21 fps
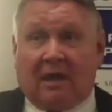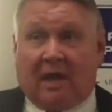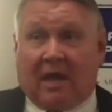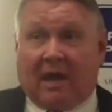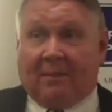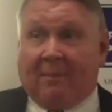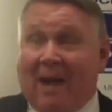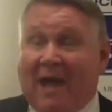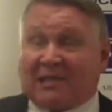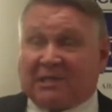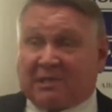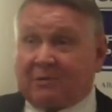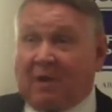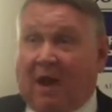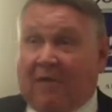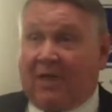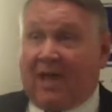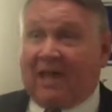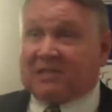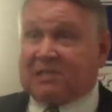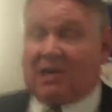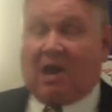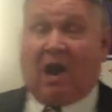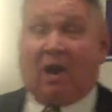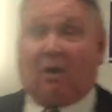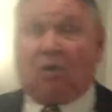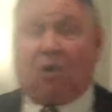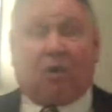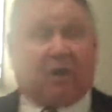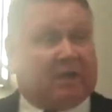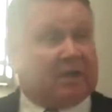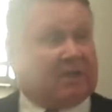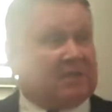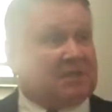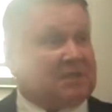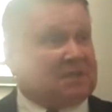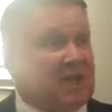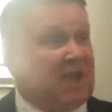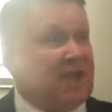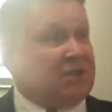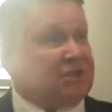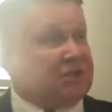and that's our
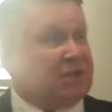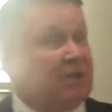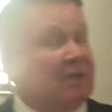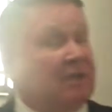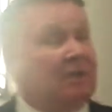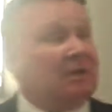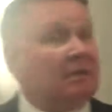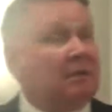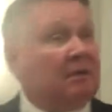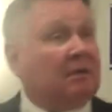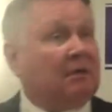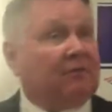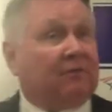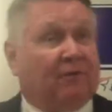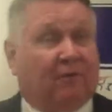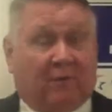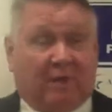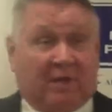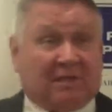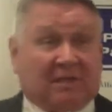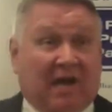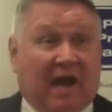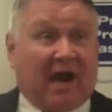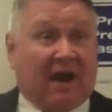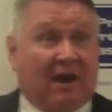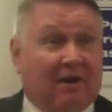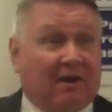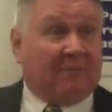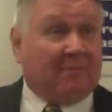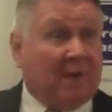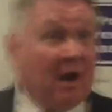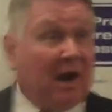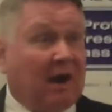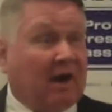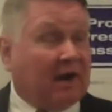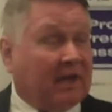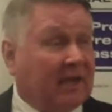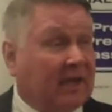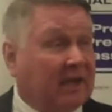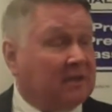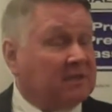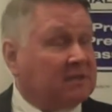organization for retired
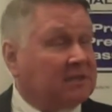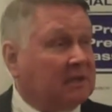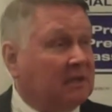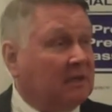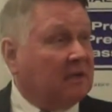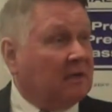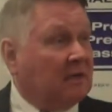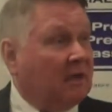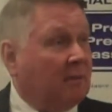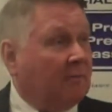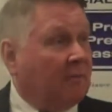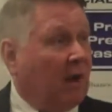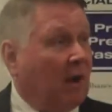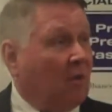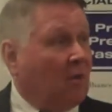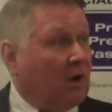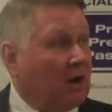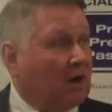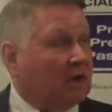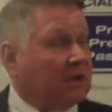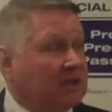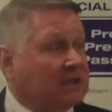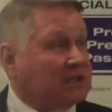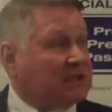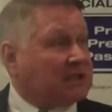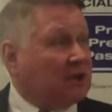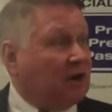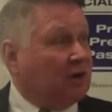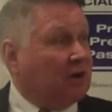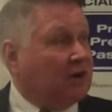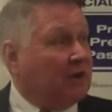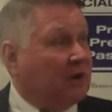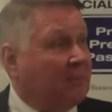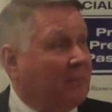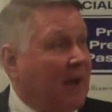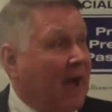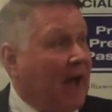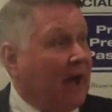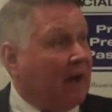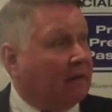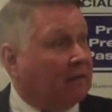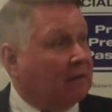Americans, but we're concerned
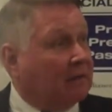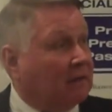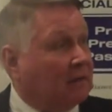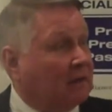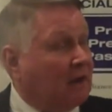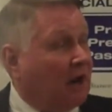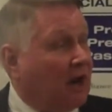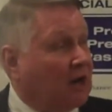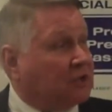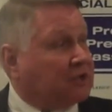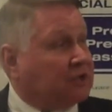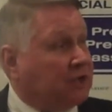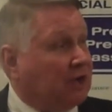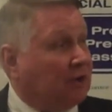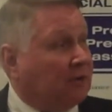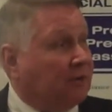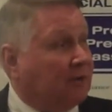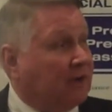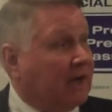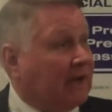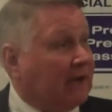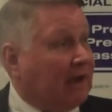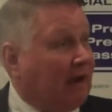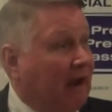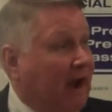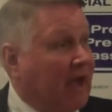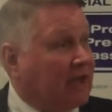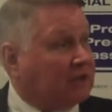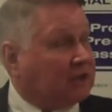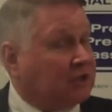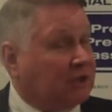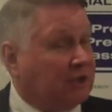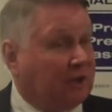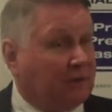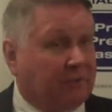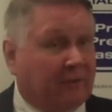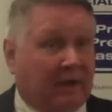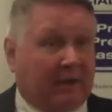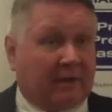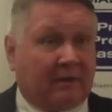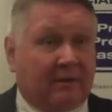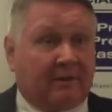about our children and
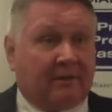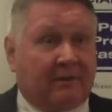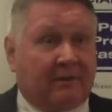grandchildren.